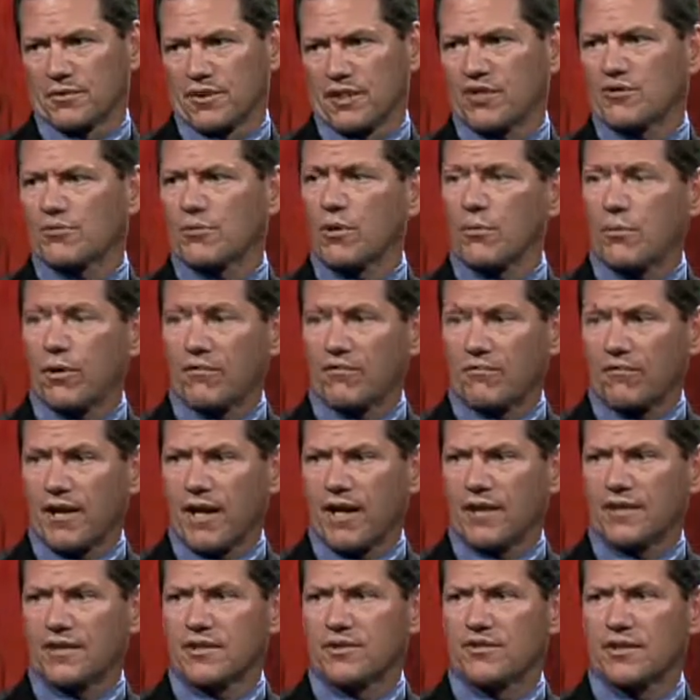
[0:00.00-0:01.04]
Because what we
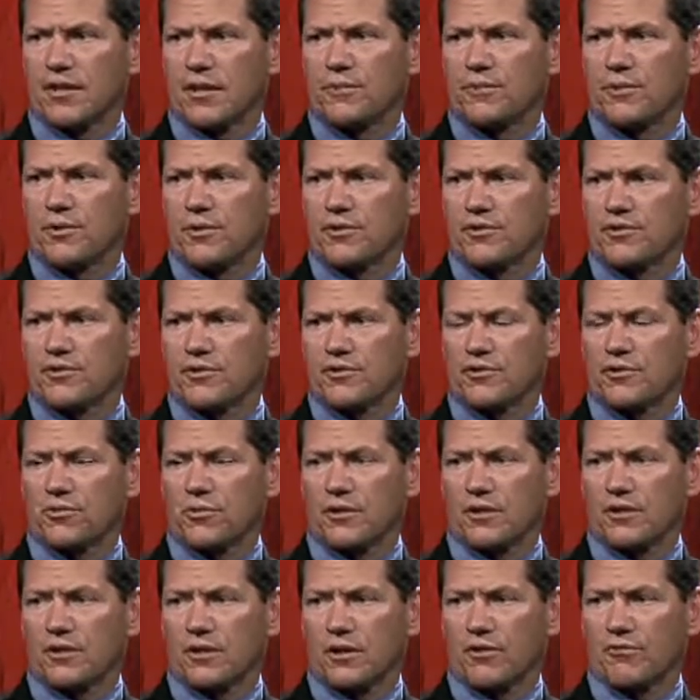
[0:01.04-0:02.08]
find is abusers
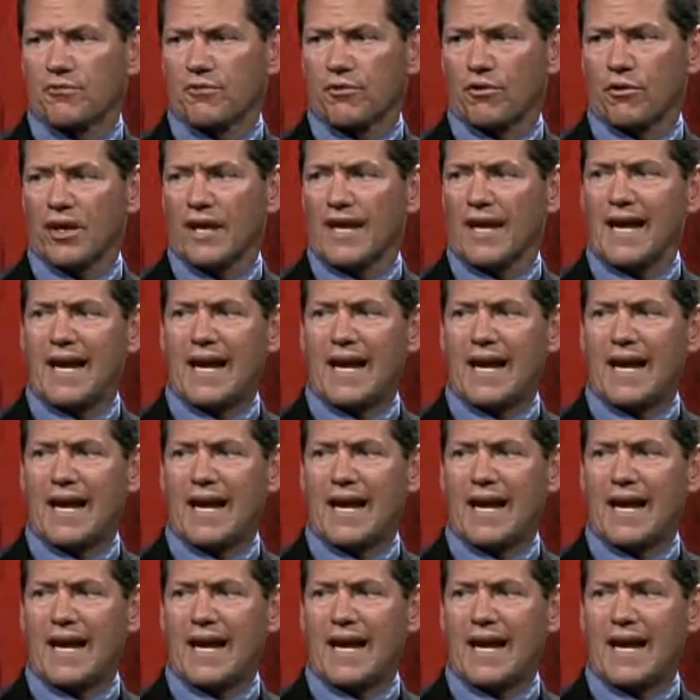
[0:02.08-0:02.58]
will look for